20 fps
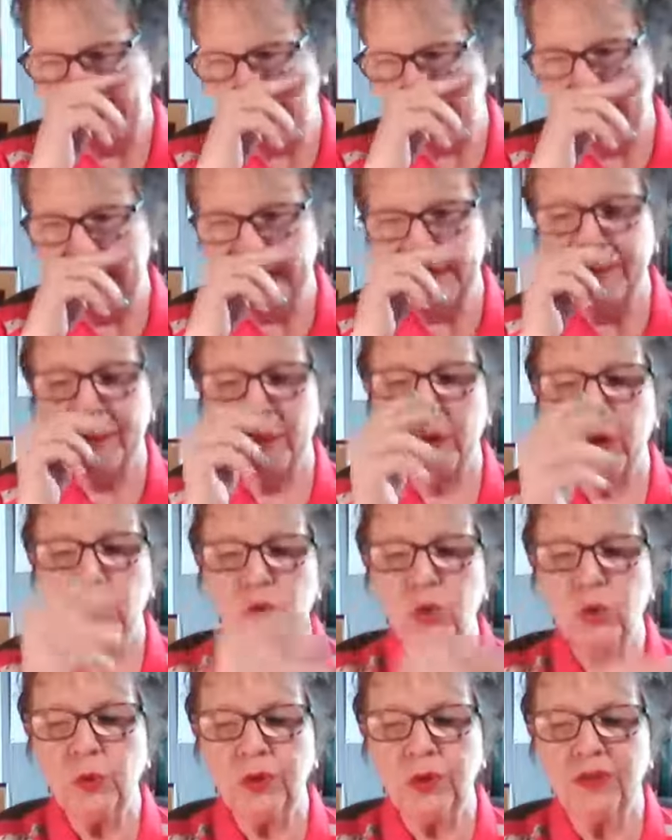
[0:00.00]
In the book,
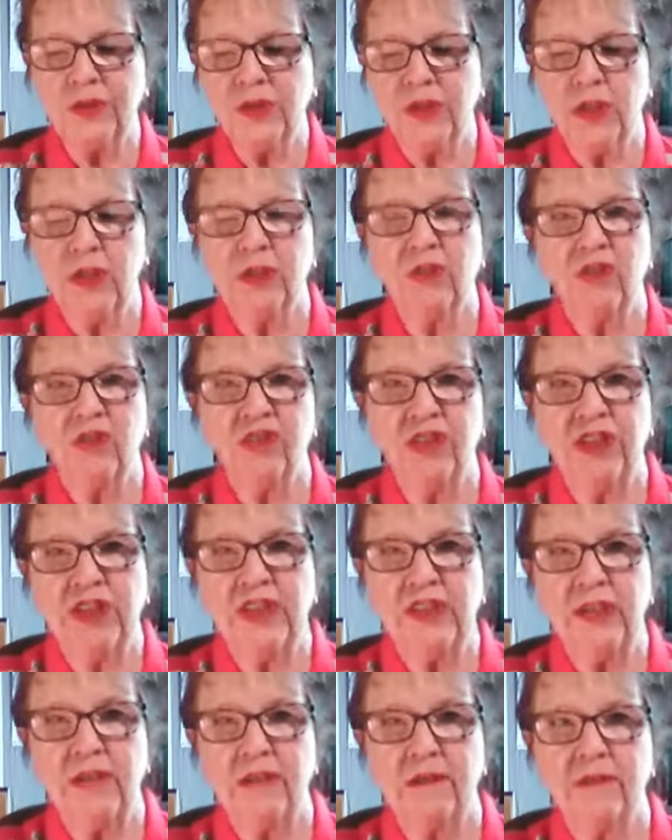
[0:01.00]
you learn that
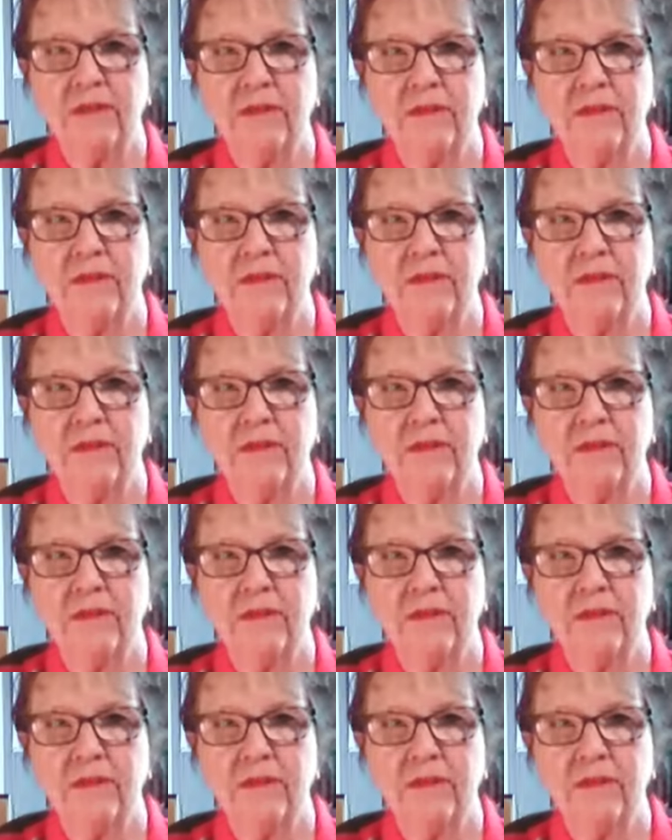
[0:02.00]
she